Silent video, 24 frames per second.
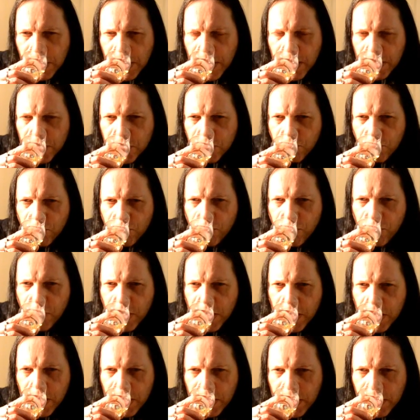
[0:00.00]
It's
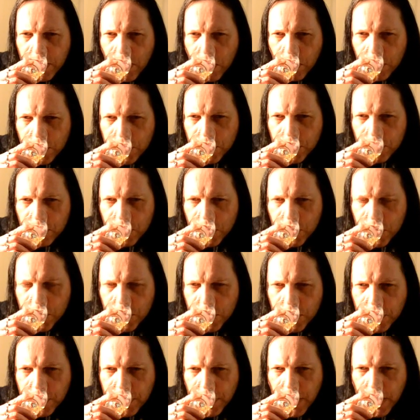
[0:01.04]
really got
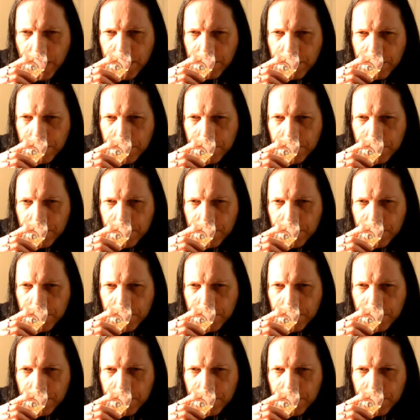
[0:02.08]
sugared now.